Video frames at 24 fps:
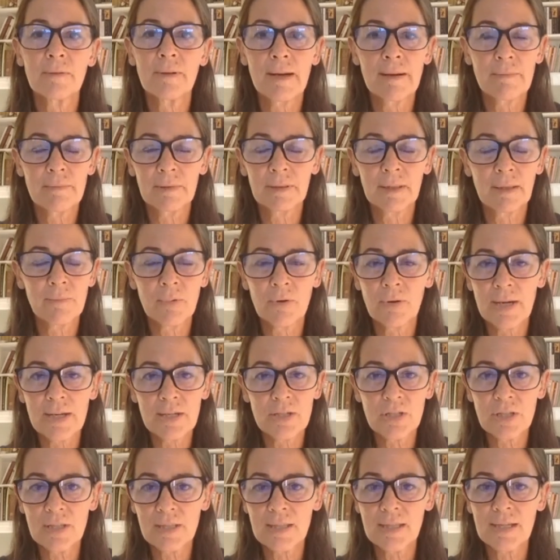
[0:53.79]

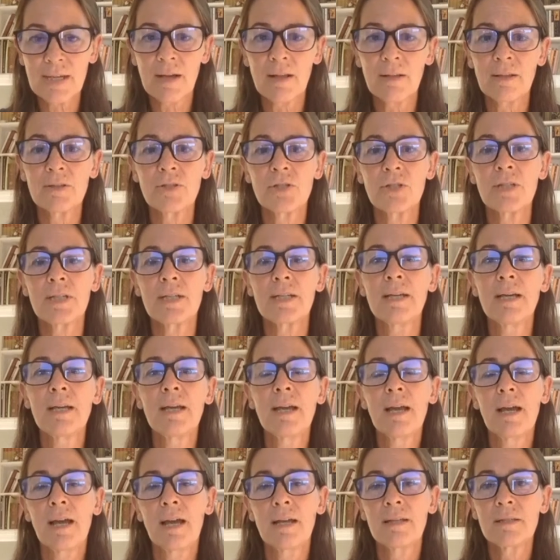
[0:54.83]
liberation theology,
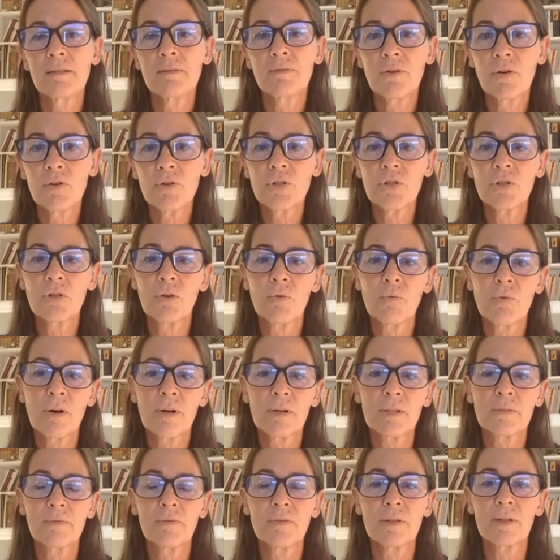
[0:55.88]
and devotional works
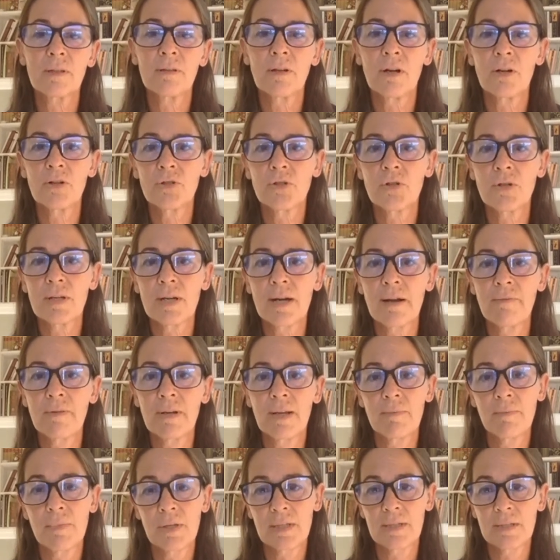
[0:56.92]
for the larger Covenant
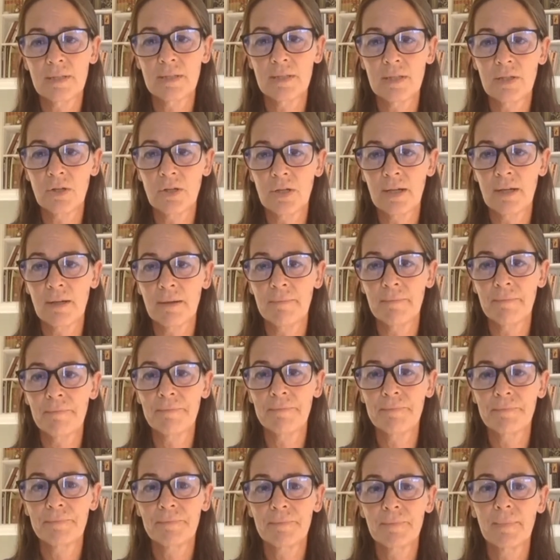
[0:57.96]
Ministerium.
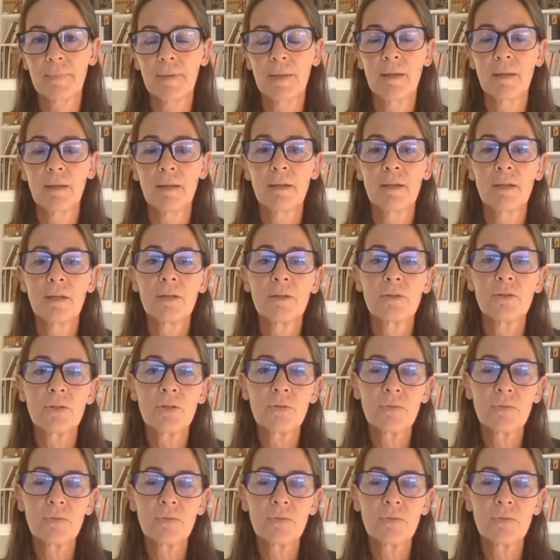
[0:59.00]
To